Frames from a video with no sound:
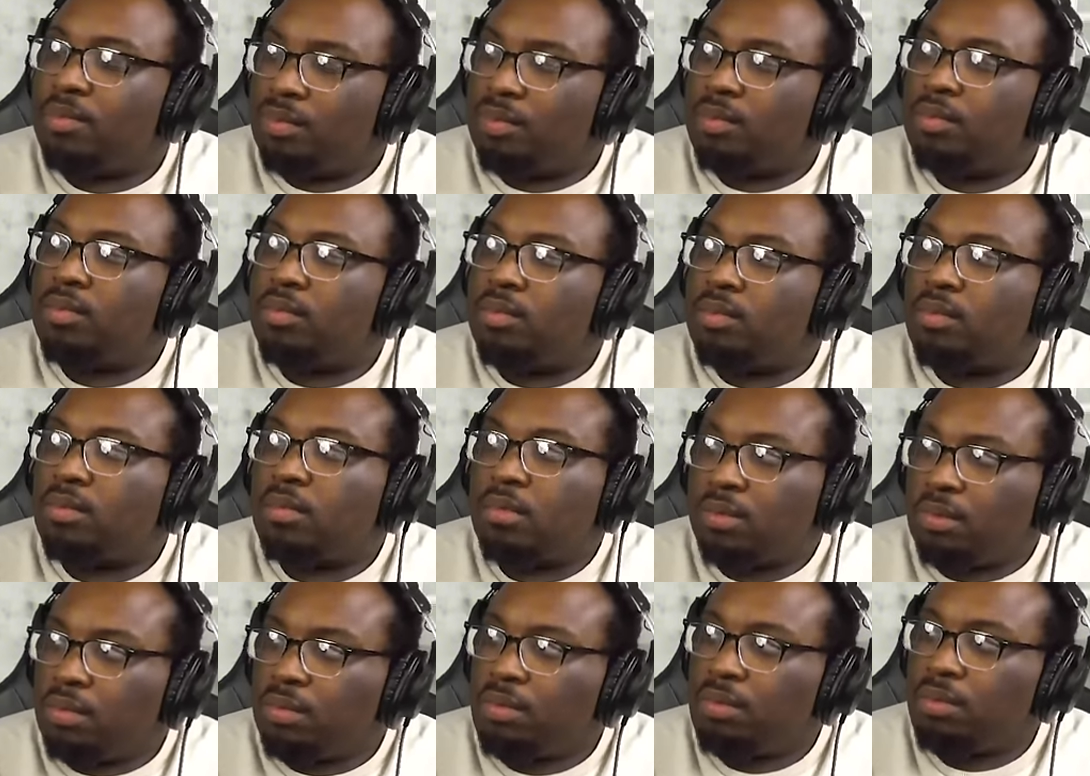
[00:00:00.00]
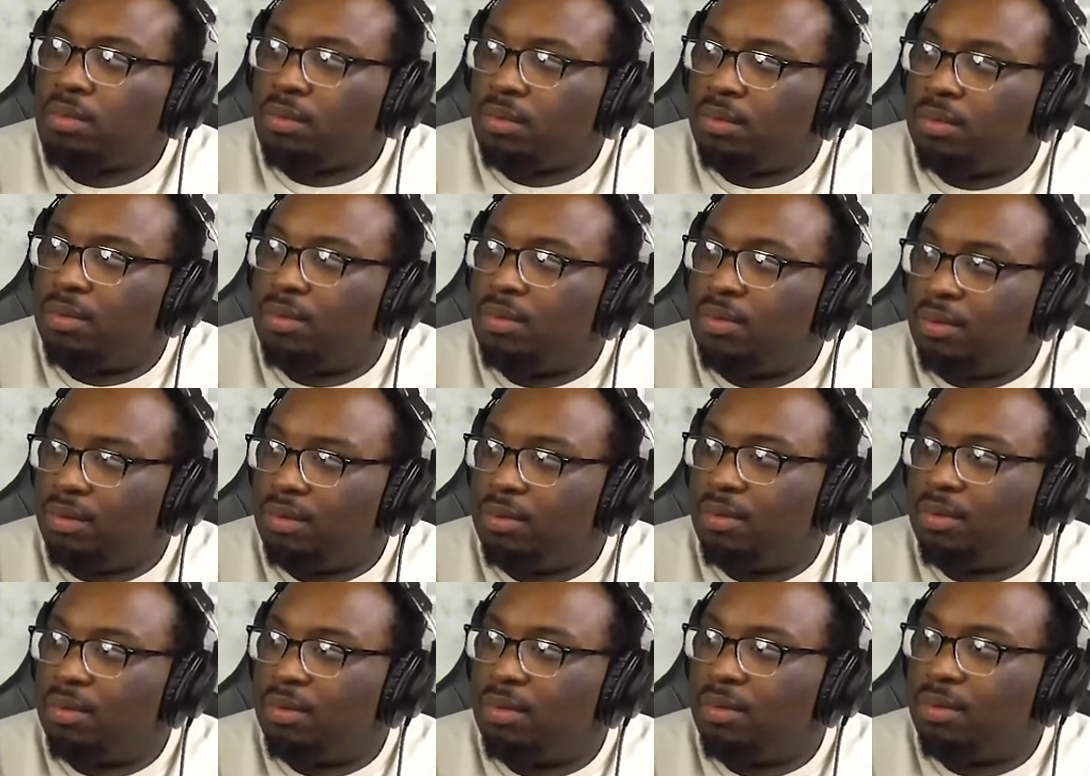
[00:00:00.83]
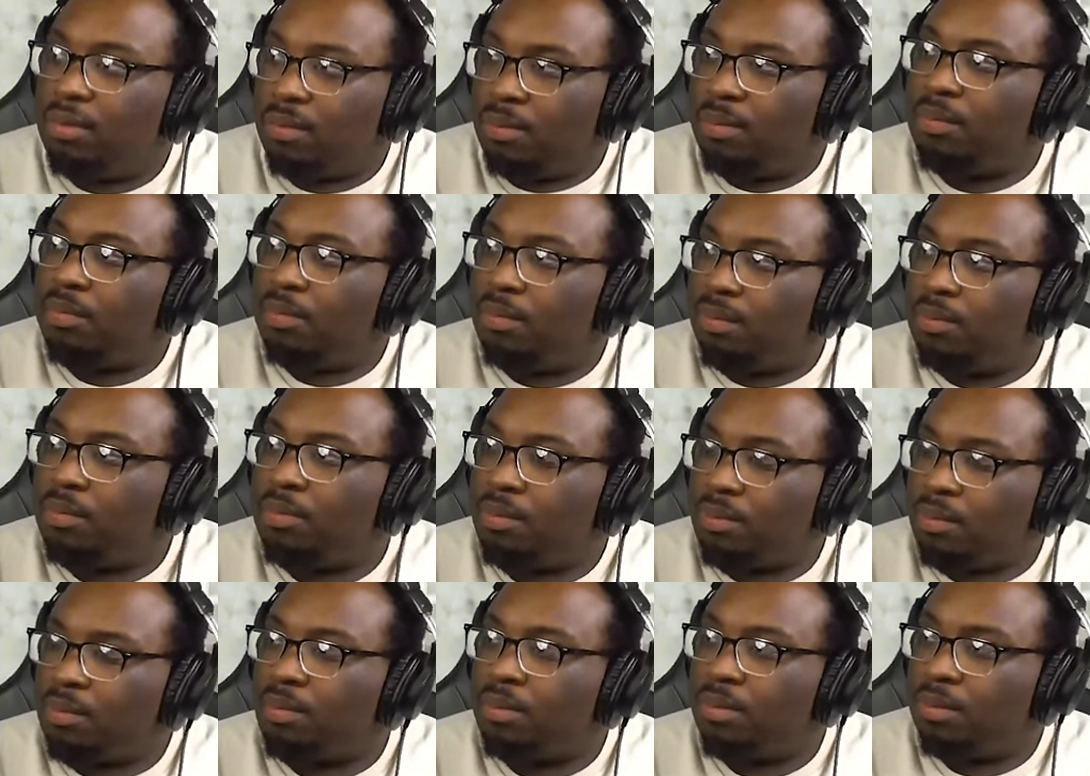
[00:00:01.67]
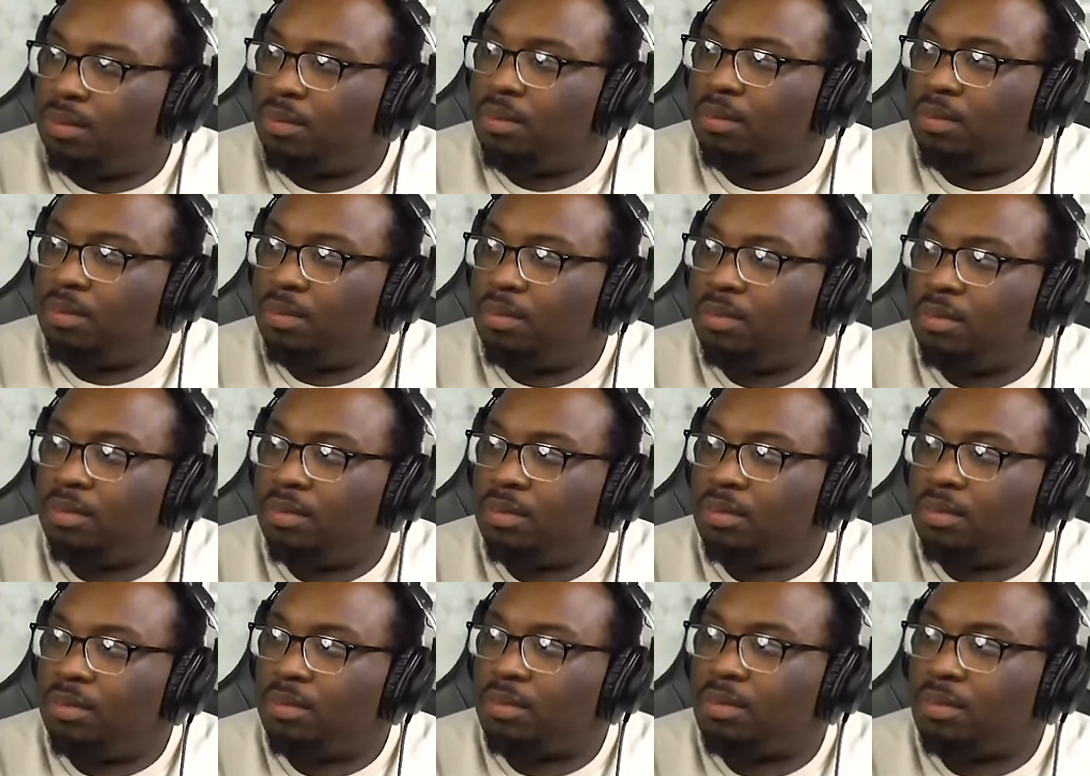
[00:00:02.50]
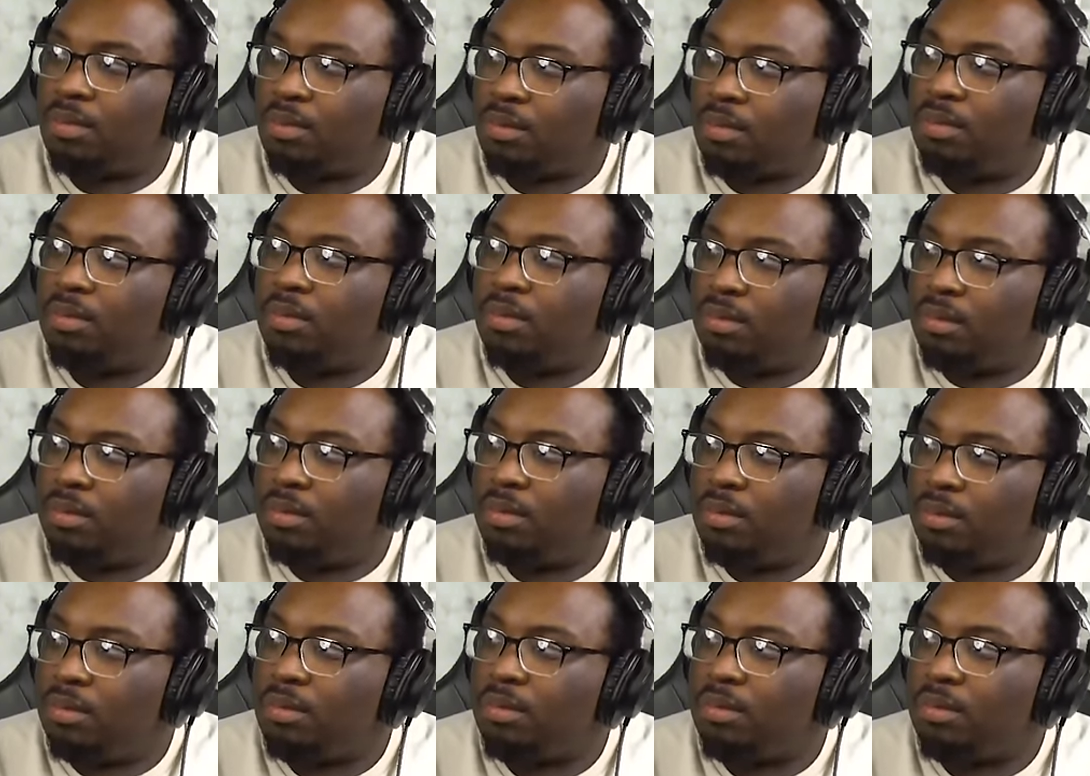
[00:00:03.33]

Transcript: (not speaking)